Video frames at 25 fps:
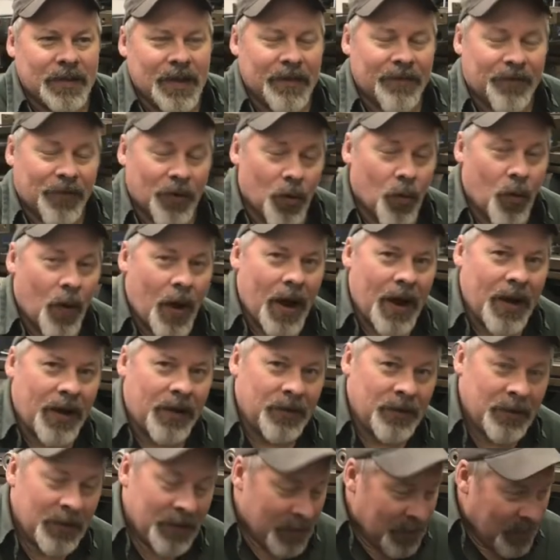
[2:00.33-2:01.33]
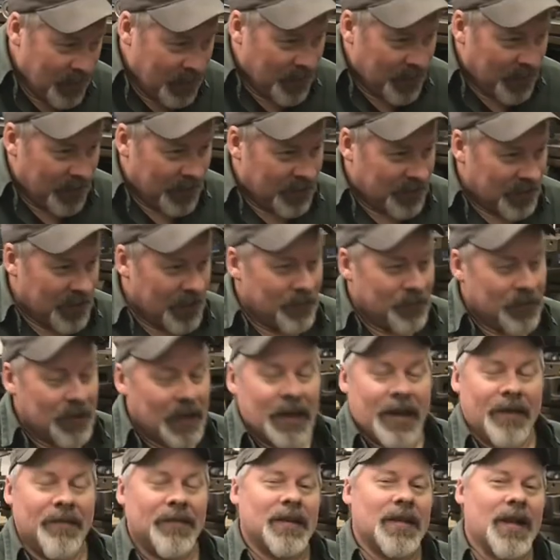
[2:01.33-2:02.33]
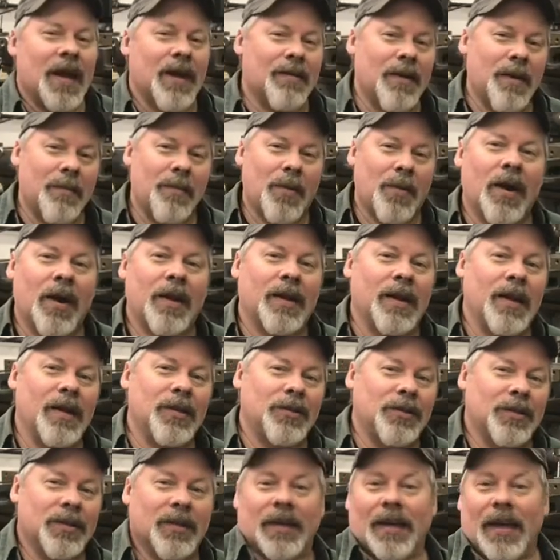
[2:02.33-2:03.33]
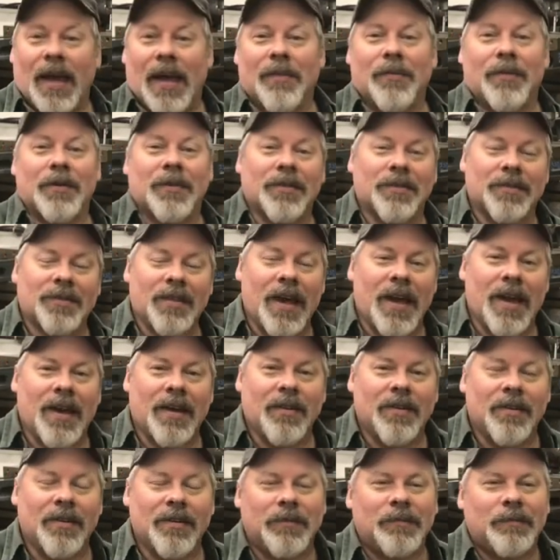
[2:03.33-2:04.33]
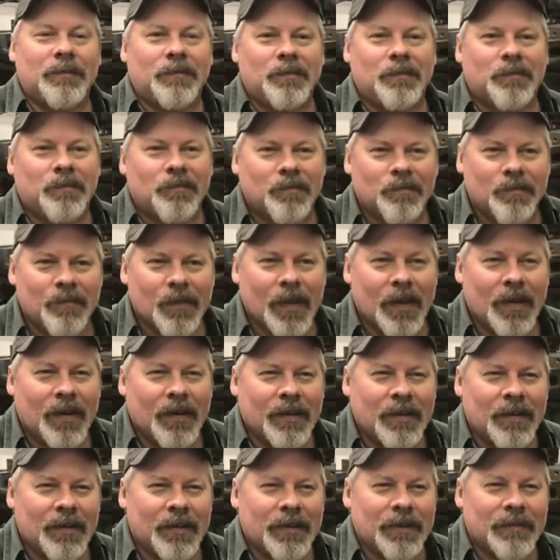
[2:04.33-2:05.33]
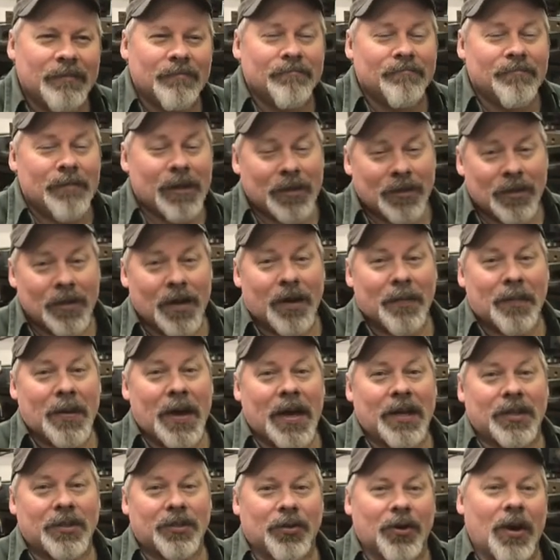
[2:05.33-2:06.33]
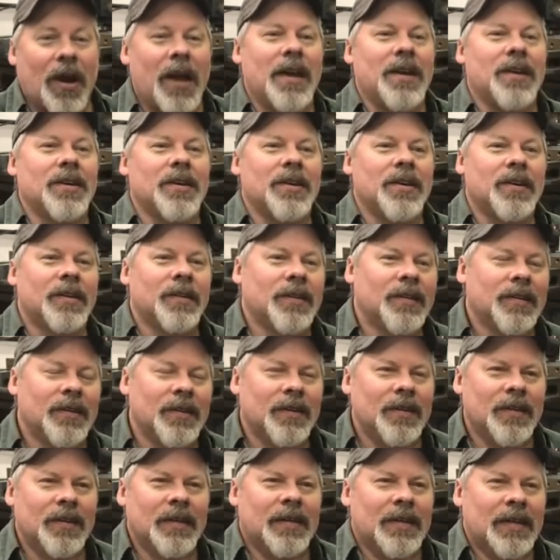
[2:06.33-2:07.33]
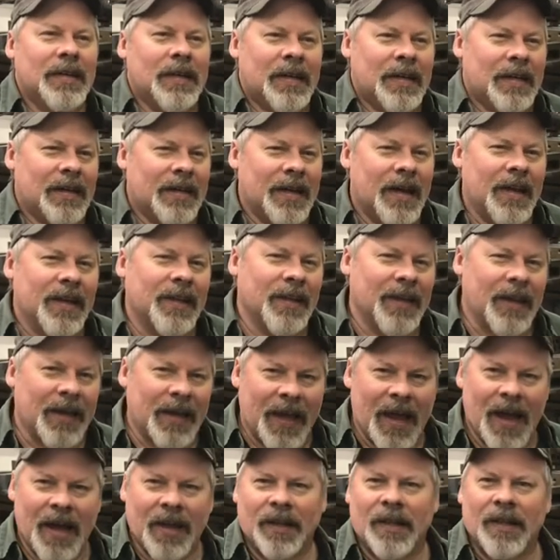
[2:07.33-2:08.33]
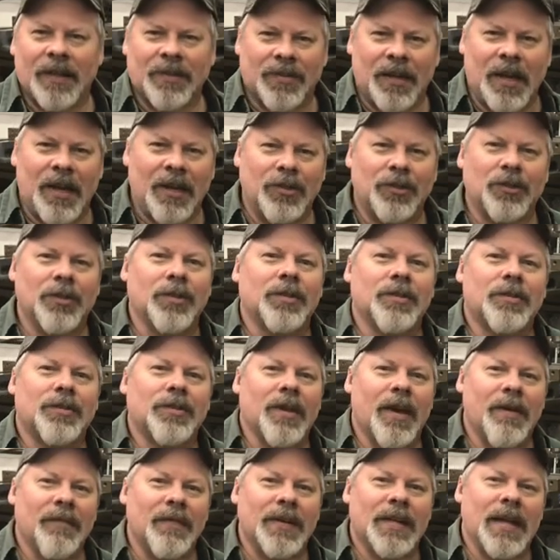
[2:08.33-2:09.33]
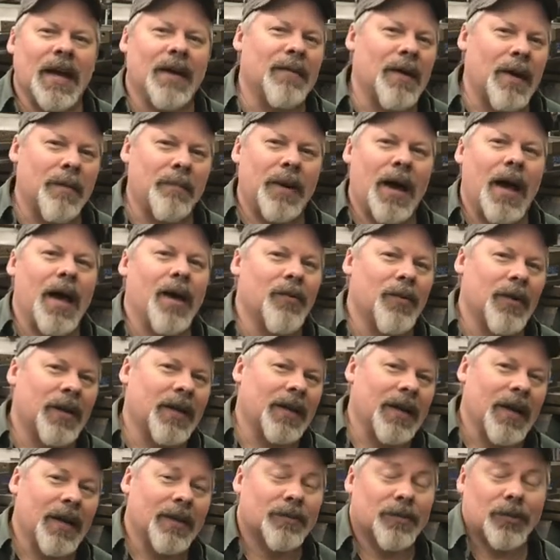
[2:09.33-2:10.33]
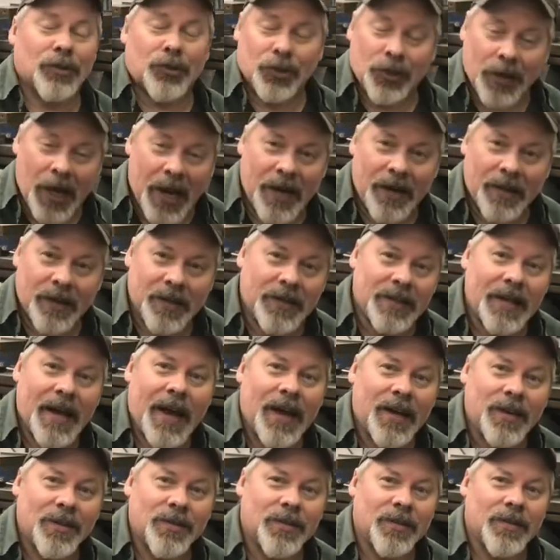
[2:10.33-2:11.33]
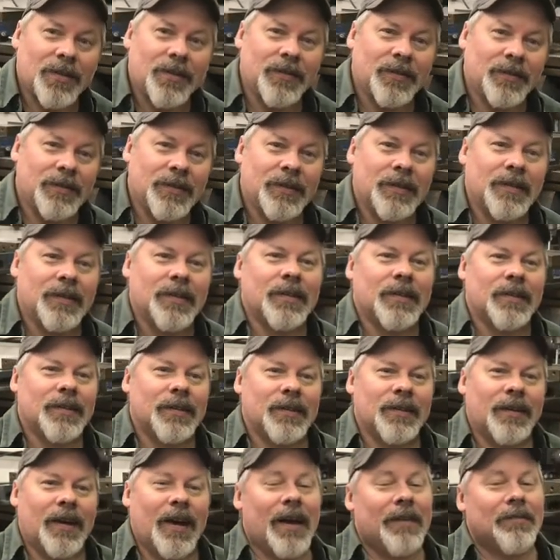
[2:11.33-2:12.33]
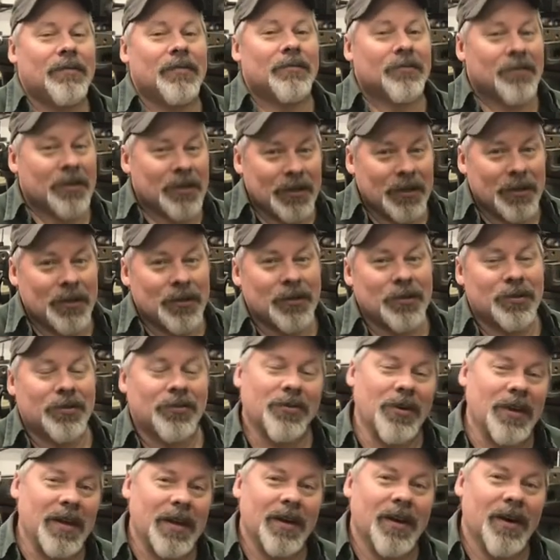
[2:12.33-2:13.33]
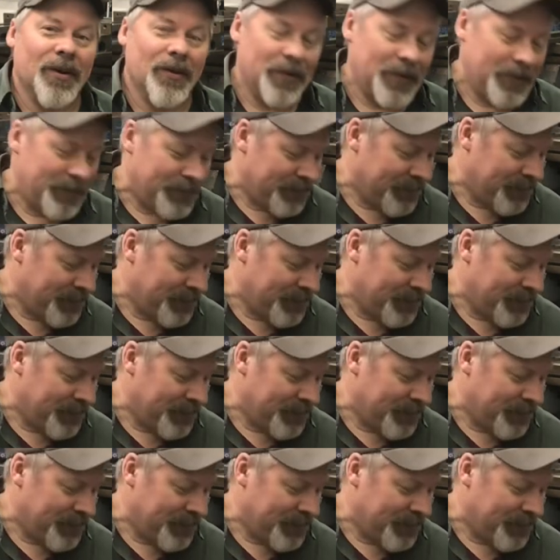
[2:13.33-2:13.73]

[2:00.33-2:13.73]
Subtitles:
for a while. It seems like every time I an engine, it came with a stand. That's not a bad trend. Kind of like LS engines, every time I buy one, it has a chain attached. I have a really good streak going.